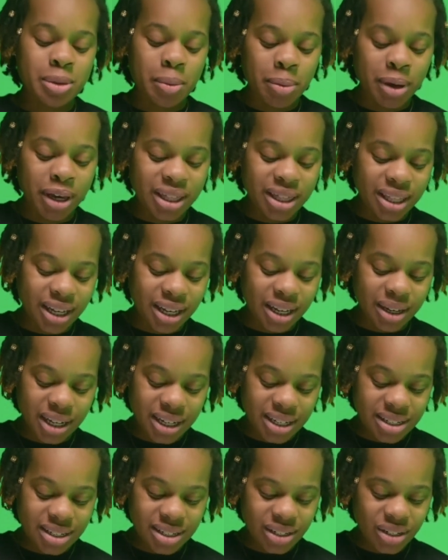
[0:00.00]
a big thing,
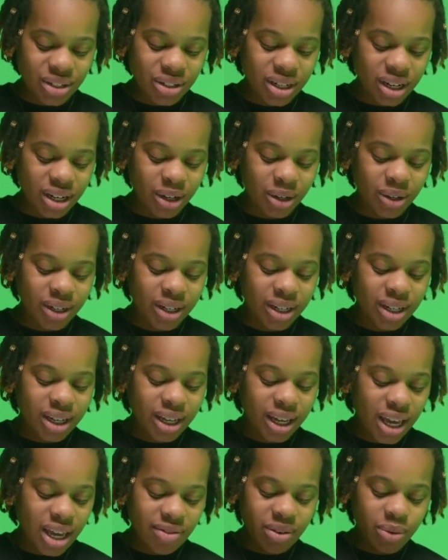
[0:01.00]
because even
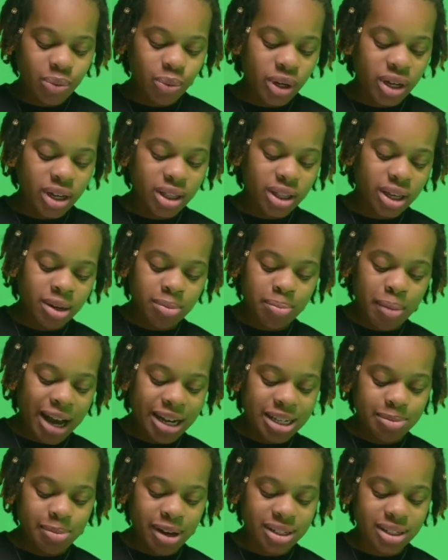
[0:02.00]
in
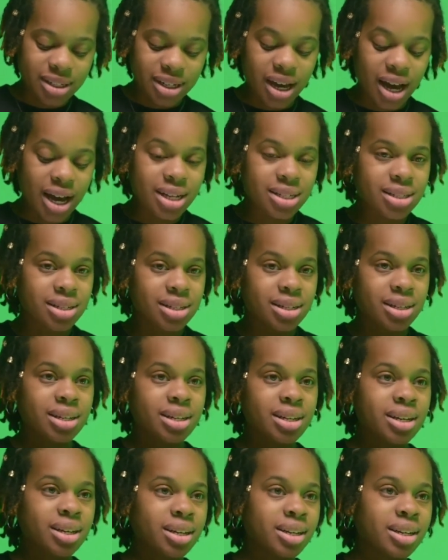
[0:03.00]
maximizing
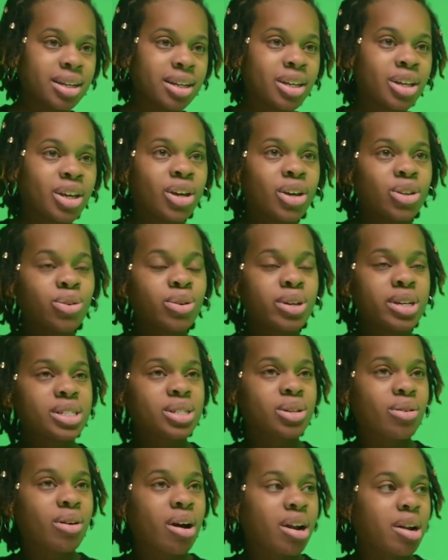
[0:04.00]
content, and you get
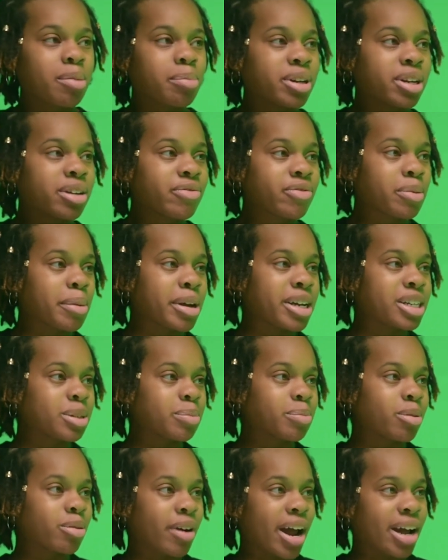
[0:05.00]
so caught up in
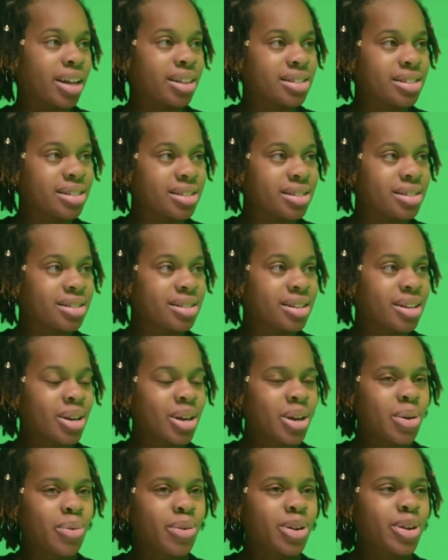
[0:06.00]
information paralysis.
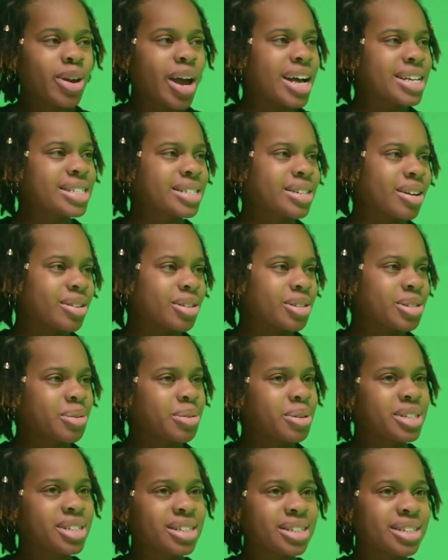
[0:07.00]
Where you're asking all these
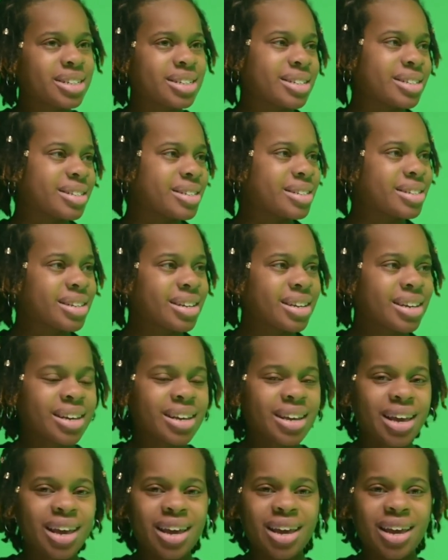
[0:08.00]
questions
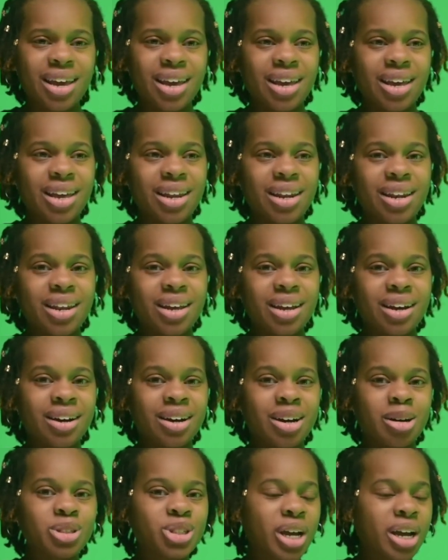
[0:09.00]
and
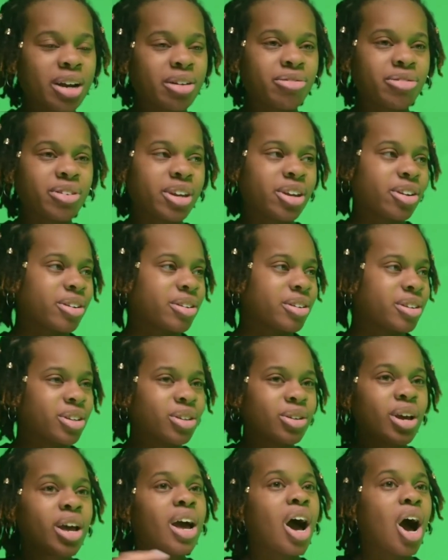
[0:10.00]
you're trying to
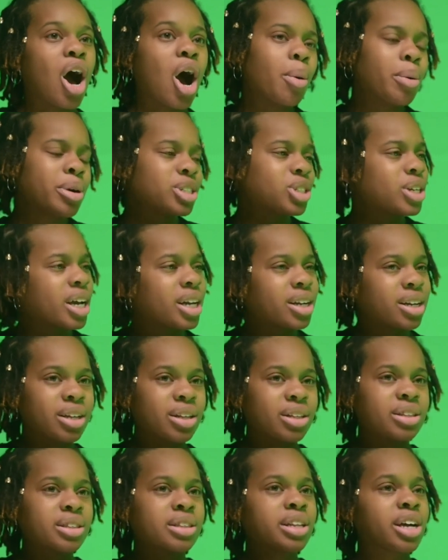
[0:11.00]
always trying
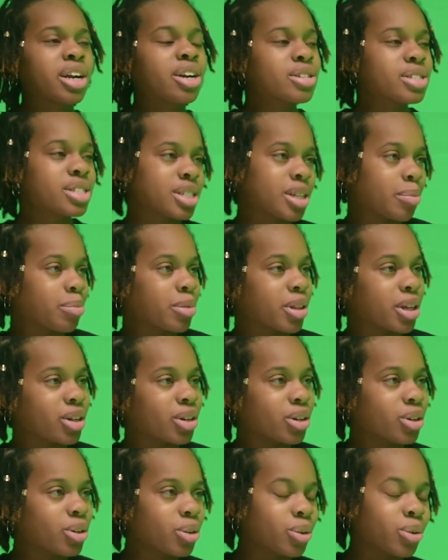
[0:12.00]
to learn something
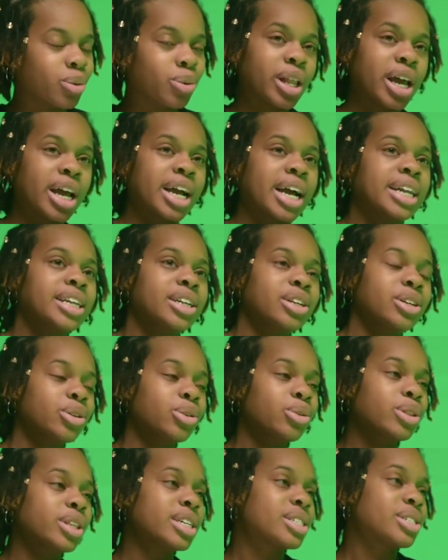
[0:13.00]
new. Like, I need to
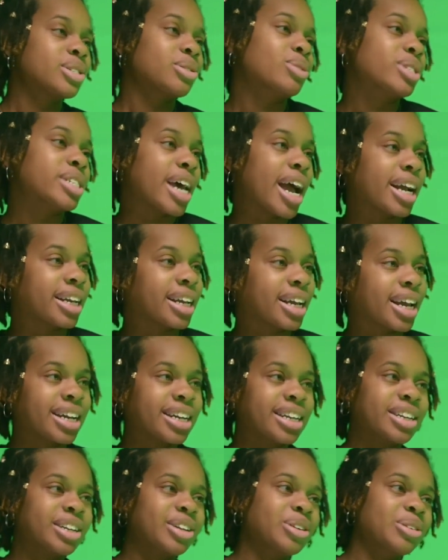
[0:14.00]
do this new tactic. I
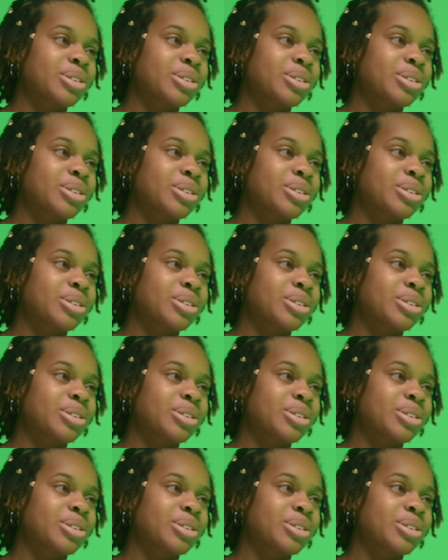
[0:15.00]
need to